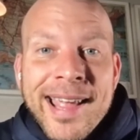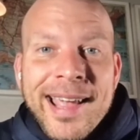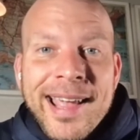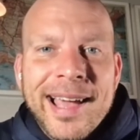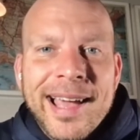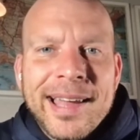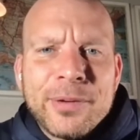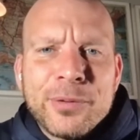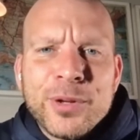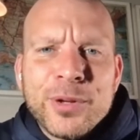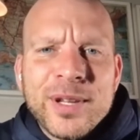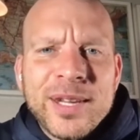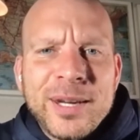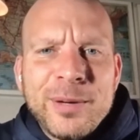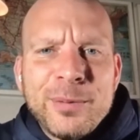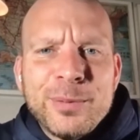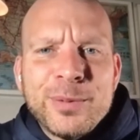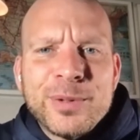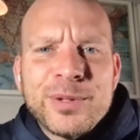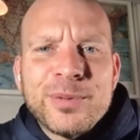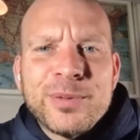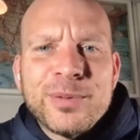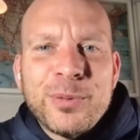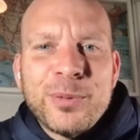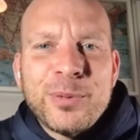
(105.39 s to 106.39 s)
And really, he
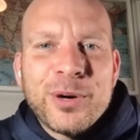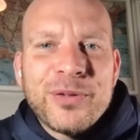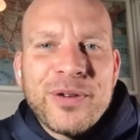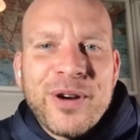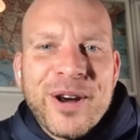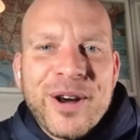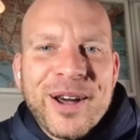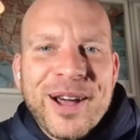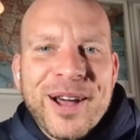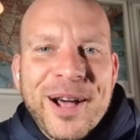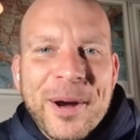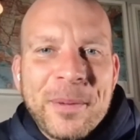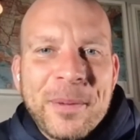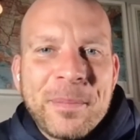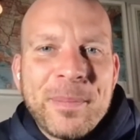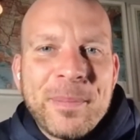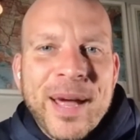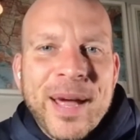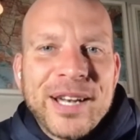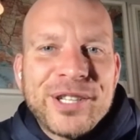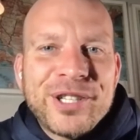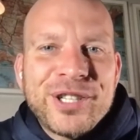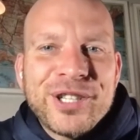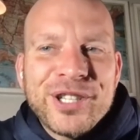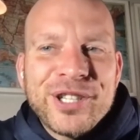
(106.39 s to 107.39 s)
was more of our
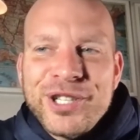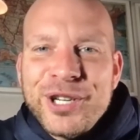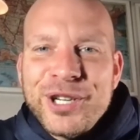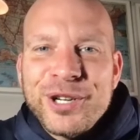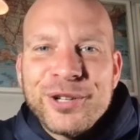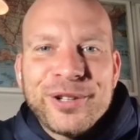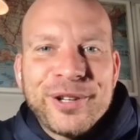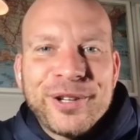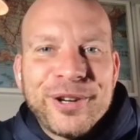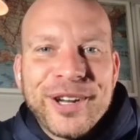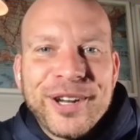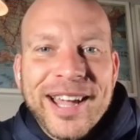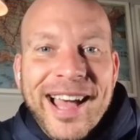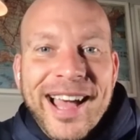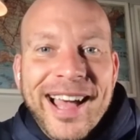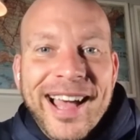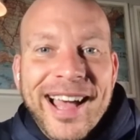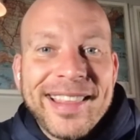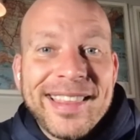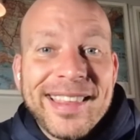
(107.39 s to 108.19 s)
bench cheerleader guy.